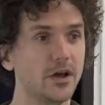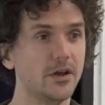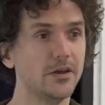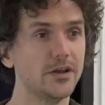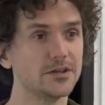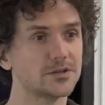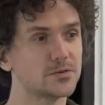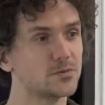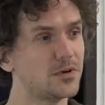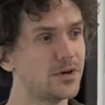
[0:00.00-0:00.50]
and
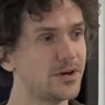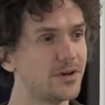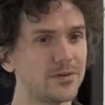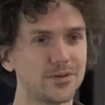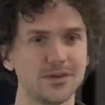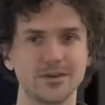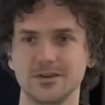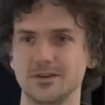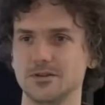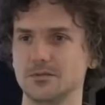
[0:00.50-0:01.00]
that's why I
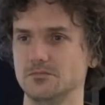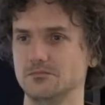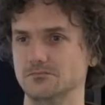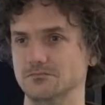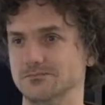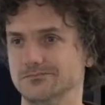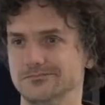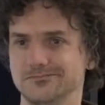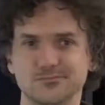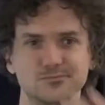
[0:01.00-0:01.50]
think
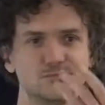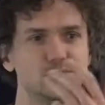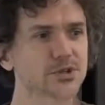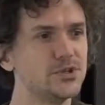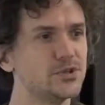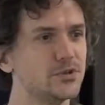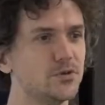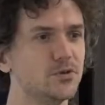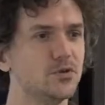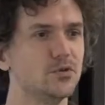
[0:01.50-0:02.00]
we
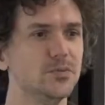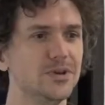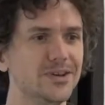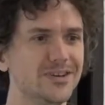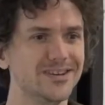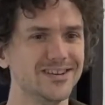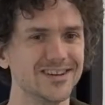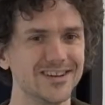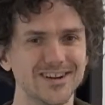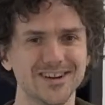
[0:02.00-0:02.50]
should all
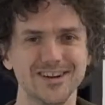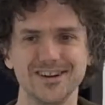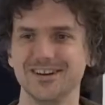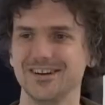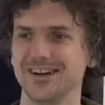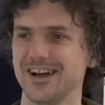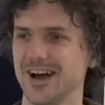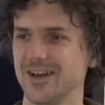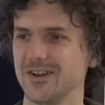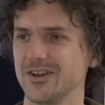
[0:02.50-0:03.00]
be
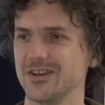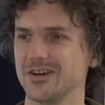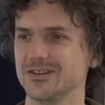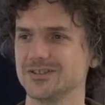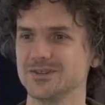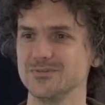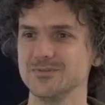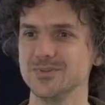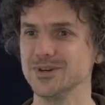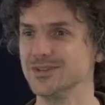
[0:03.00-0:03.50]

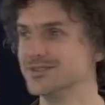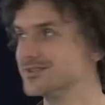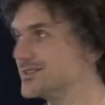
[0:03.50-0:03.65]
analysing bird